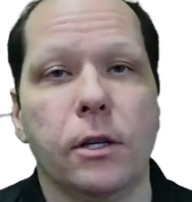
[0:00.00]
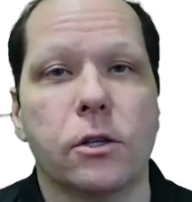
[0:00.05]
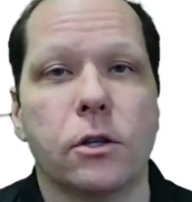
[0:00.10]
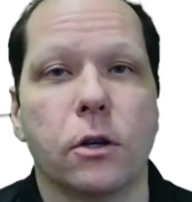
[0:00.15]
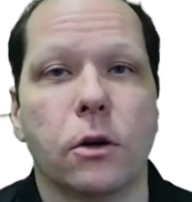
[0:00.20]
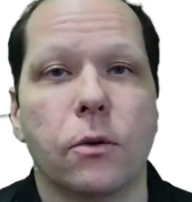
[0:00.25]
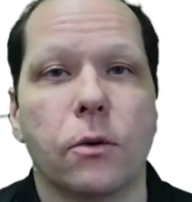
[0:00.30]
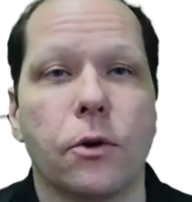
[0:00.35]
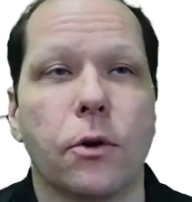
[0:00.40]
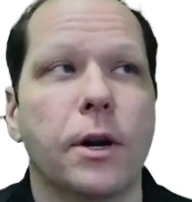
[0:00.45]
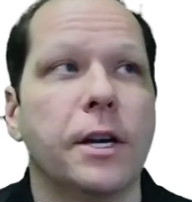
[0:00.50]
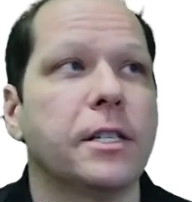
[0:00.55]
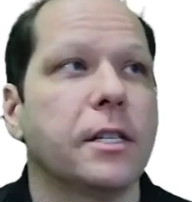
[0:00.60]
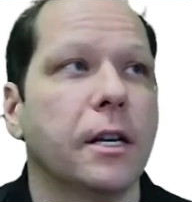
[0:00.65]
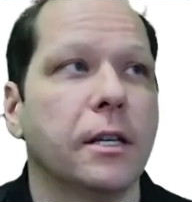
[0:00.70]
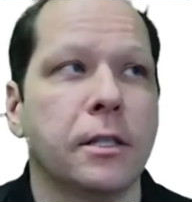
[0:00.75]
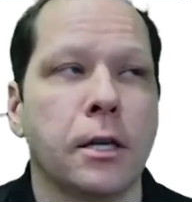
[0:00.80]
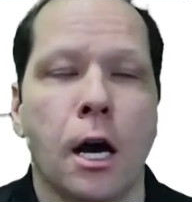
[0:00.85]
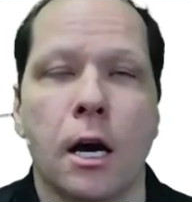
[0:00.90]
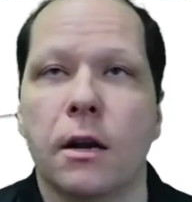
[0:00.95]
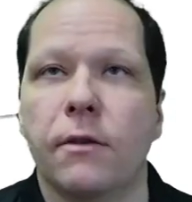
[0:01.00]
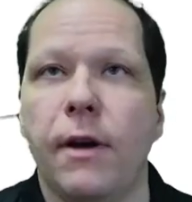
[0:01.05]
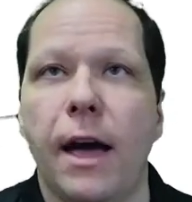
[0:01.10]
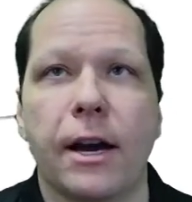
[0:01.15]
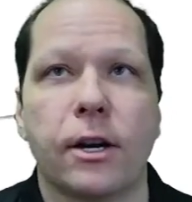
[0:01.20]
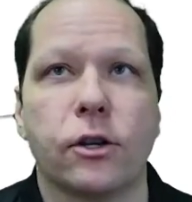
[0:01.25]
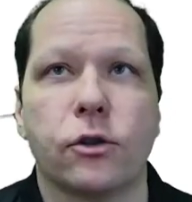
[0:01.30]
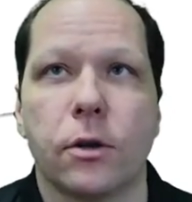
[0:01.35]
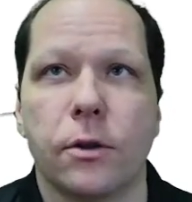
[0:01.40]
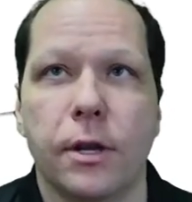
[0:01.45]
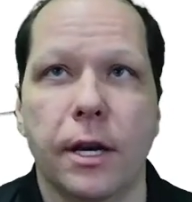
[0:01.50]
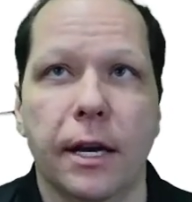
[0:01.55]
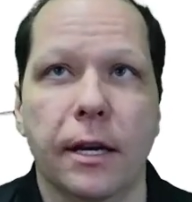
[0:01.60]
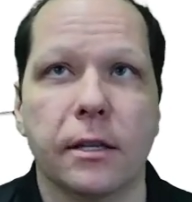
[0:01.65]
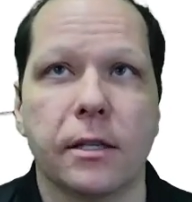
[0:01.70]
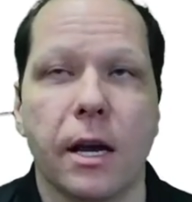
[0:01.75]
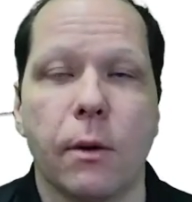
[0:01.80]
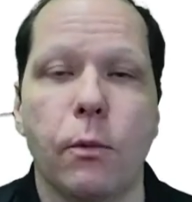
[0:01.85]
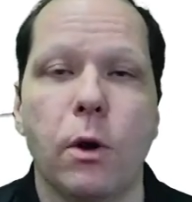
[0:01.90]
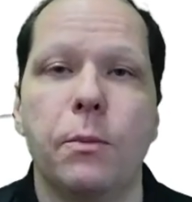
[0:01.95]
So there isn't a ton of extra
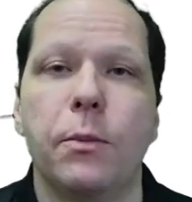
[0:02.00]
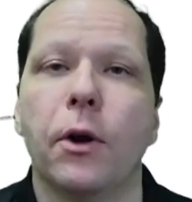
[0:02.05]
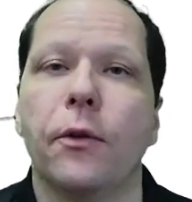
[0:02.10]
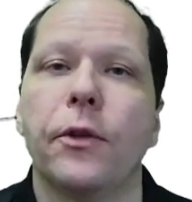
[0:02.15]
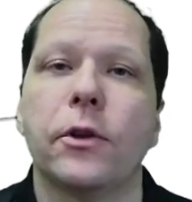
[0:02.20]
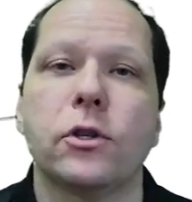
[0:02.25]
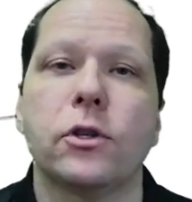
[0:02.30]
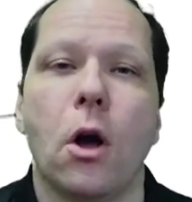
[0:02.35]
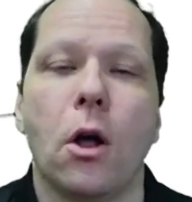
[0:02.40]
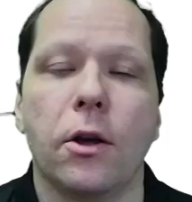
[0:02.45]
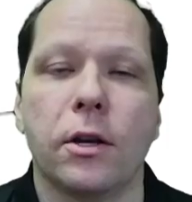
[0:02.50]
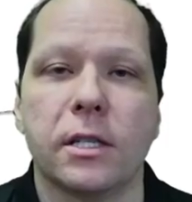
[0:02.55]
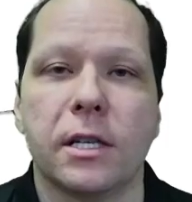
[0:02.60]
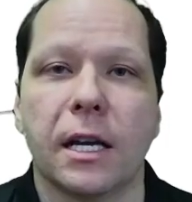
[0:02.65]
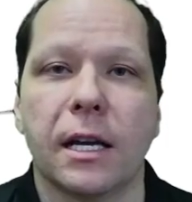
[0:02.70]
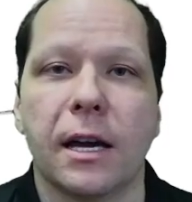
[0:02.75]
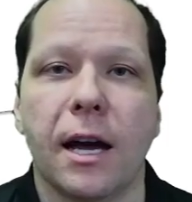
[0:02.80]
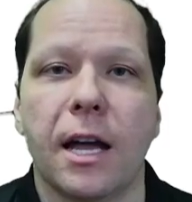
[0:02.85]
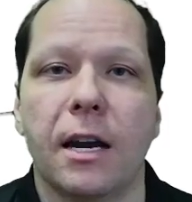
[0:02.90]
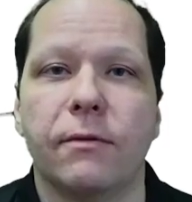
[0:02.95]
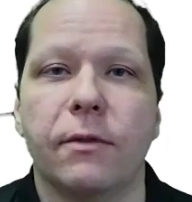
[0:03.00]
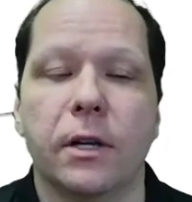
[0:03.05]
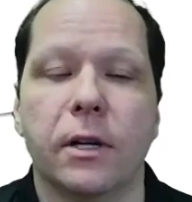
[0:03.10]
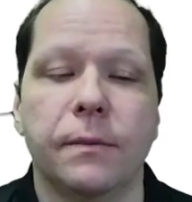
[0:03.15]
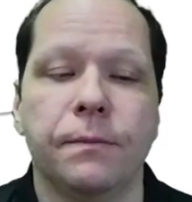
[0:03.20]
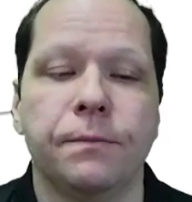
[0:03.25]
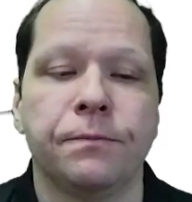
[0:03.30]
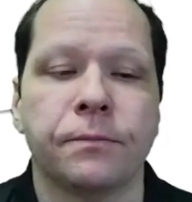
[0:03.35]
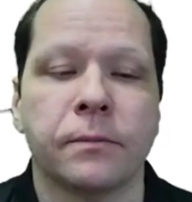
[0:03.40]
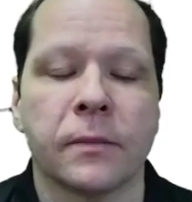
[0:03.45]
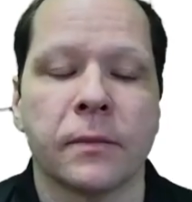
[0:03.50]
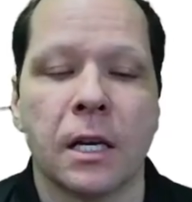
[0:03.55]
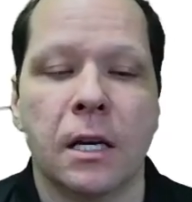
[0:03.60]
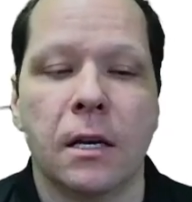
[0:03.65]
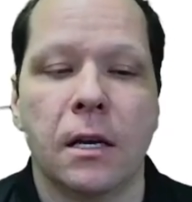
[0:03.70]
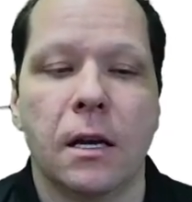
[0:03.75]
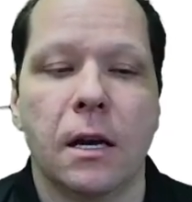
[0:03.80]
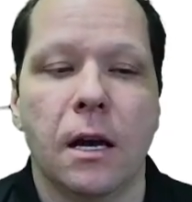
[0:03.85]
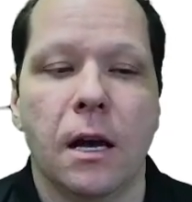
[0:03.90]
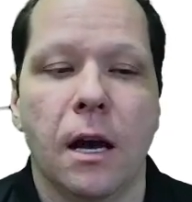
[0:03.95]
things. And we built this all as like kind of I
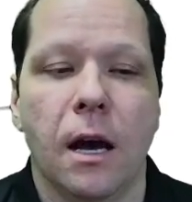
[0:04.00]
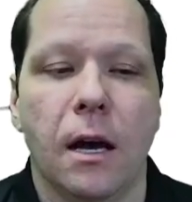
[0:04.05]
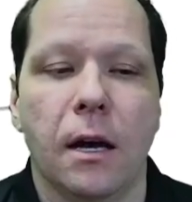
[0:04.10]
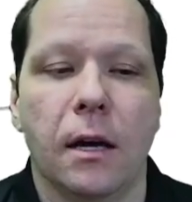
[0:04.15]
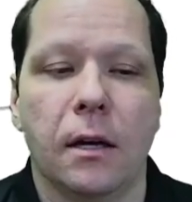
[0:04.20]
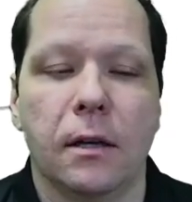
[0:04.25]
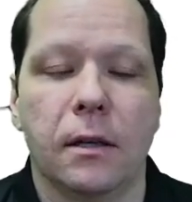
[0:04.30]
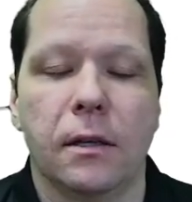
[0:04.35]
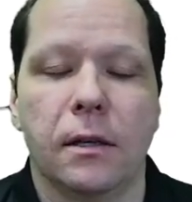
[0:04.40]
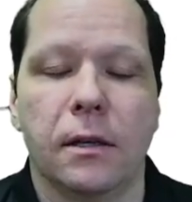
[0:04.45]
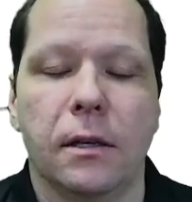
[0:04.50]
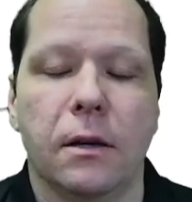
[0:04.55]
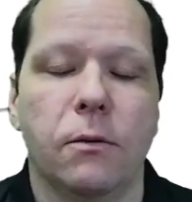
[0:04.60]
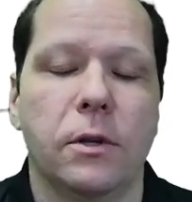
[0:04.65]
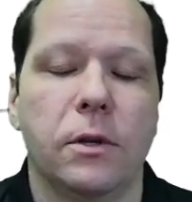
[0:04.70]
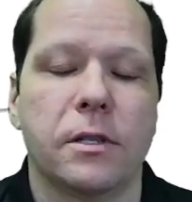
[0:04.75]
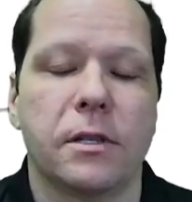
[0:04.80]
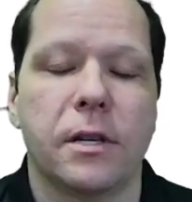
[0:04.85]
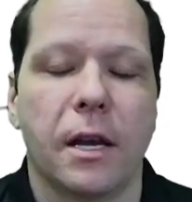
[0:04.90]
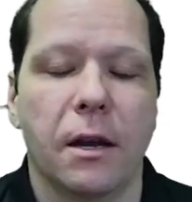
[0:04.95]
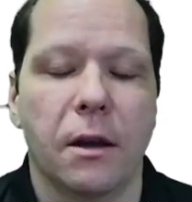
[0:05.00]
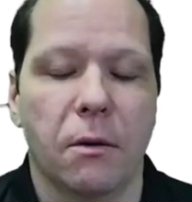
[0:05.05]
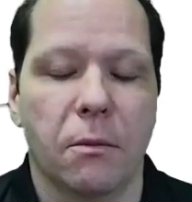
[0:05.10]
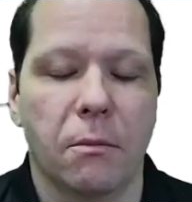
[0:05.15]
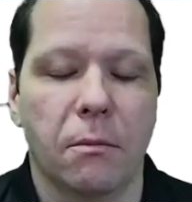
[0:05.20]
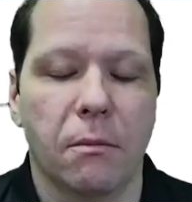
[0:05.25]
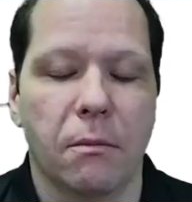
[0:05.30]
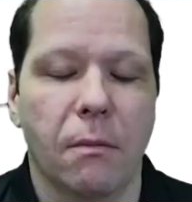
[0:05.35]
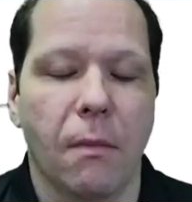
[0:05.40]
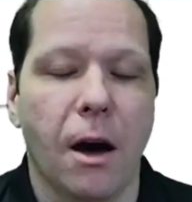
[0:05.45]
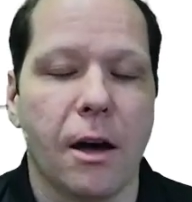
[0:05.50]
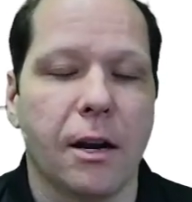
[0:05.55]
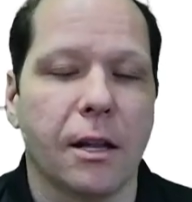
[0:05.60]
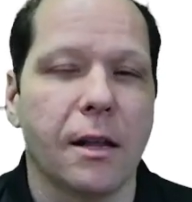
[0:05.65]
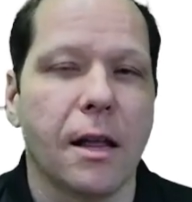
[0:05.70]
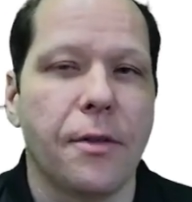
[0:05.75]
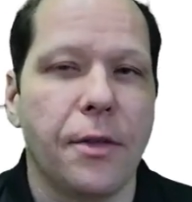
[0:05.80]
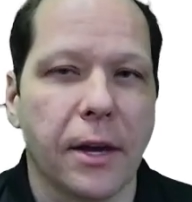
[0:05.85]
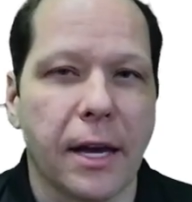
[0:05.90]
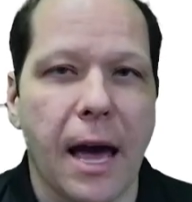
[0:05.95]
wouldn't say a
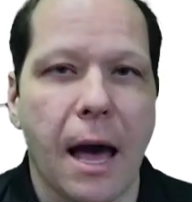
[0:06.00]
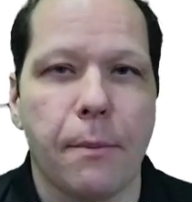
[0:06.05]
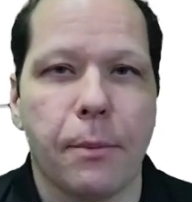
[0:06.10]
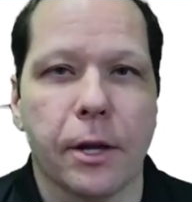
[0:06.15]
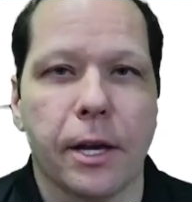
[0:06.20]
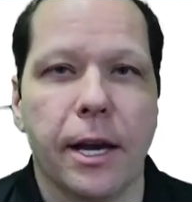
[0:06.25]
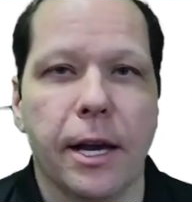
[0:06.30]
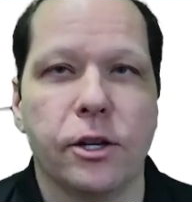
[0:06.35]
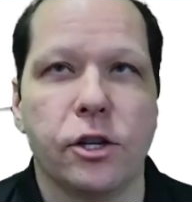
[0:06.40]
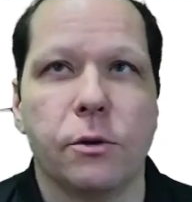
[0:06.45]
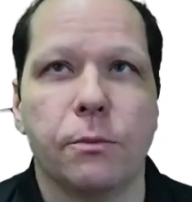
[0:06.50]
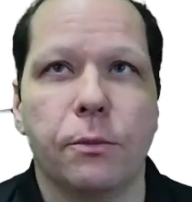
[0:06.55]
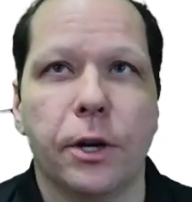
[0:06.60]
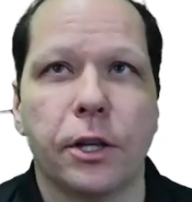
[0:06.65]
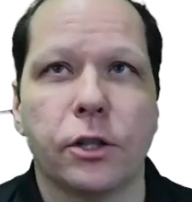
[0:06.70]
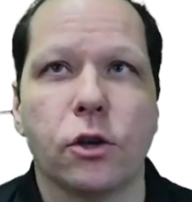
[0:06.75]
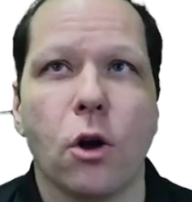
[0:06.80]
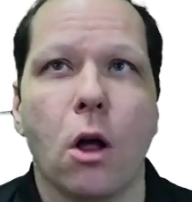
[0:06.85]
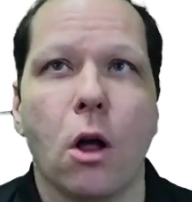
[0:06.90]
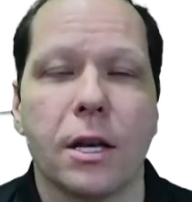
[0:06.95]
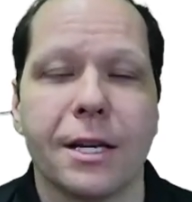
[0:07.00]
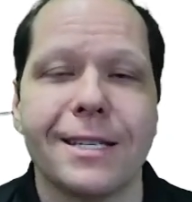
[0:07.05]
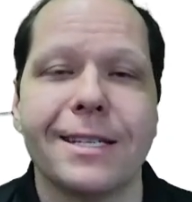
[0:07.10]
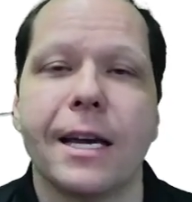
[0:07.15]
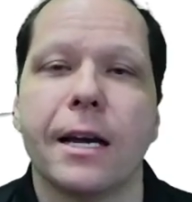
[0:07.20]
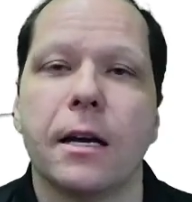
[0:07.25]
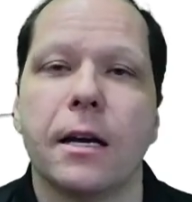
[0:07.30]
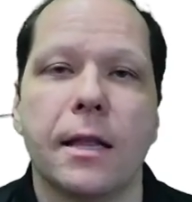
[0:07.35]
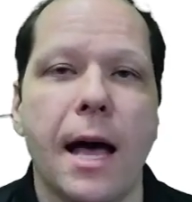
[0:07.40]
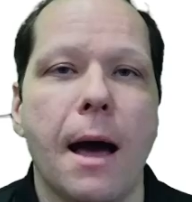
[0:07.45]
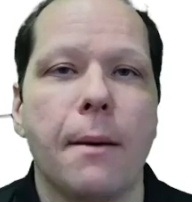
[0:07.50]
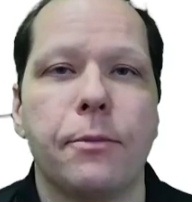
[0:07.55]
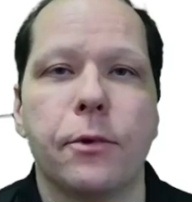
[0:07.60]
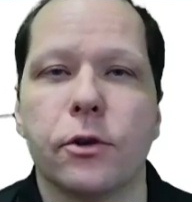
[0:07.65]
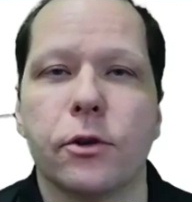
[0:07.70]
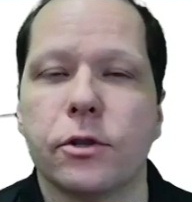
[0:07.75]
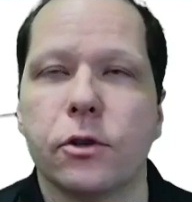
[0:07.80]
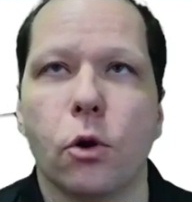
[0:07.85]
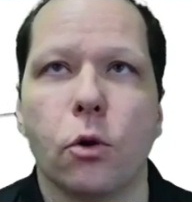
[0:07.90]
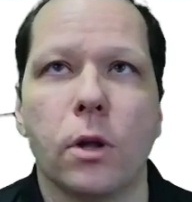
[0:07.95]
monolithic application, but it's all a single app.
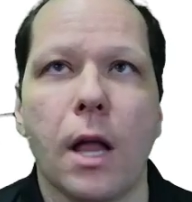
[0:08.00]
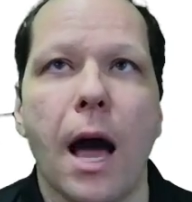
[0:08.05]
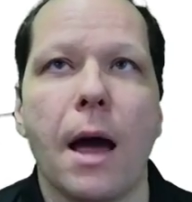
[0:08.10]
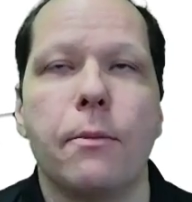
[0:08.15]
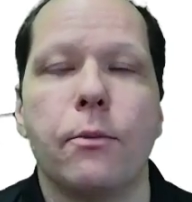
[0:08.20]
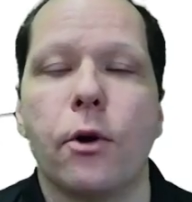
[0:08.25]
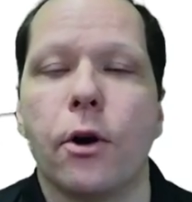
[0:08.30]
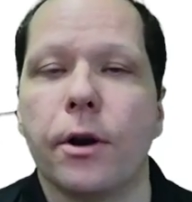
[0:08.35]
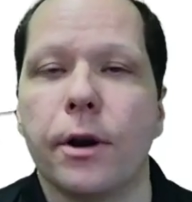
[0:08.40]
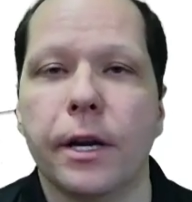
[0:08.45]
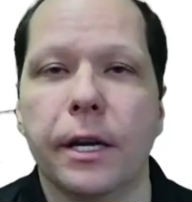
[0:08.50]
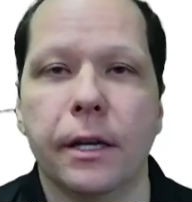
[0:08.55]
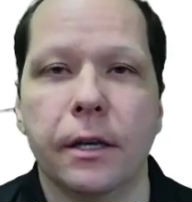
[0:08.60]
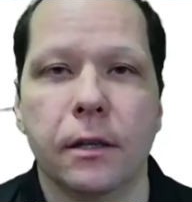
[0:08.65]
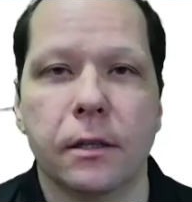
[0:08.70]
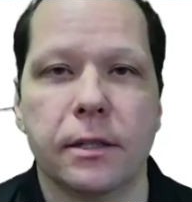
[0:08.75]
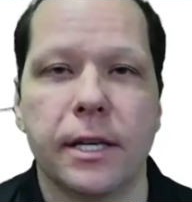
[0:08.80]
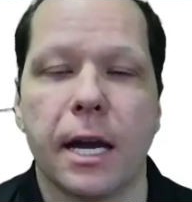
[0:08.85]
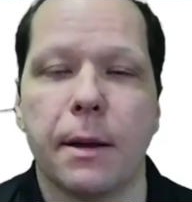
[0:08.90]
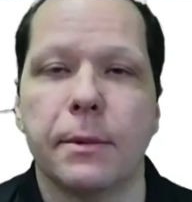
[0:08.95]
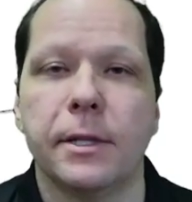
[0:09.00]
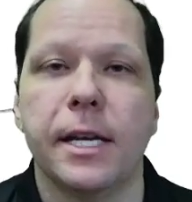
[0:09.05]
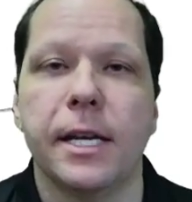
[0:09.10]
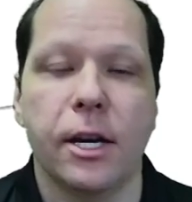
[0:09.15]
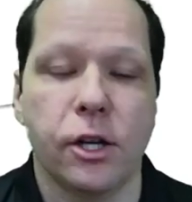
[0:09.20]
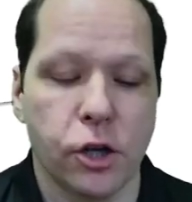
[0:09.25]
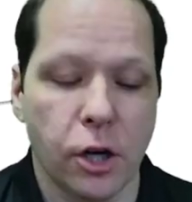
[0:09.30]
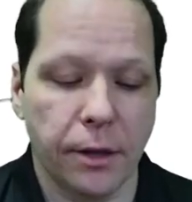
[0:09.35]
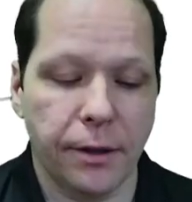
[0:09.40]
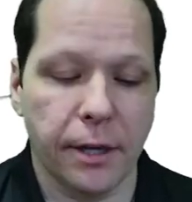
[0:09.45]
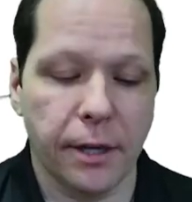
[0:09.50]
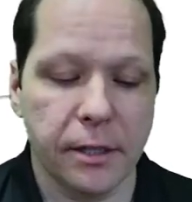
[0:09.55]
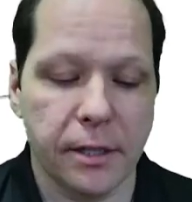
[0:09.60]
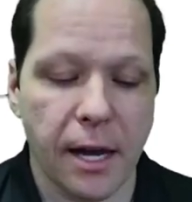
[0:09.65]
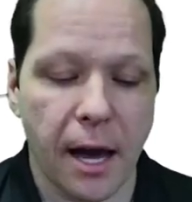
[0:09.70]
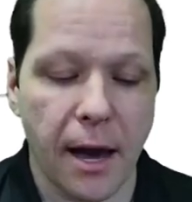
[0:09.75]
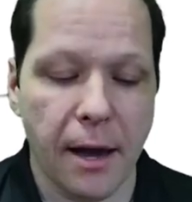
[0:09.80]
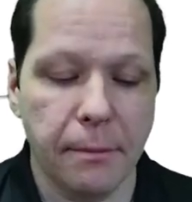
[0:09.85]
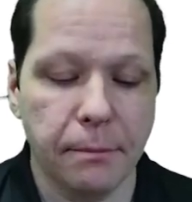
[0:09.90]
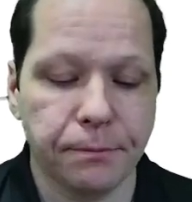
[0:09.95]
There's no library segmentation at this
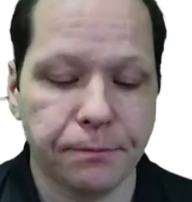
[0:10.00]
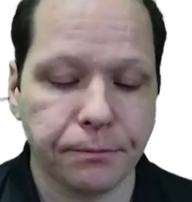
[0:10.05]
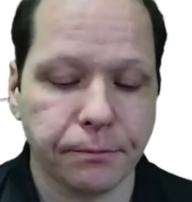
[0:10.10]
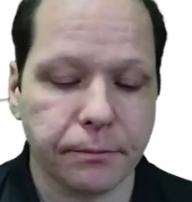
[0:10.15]
time.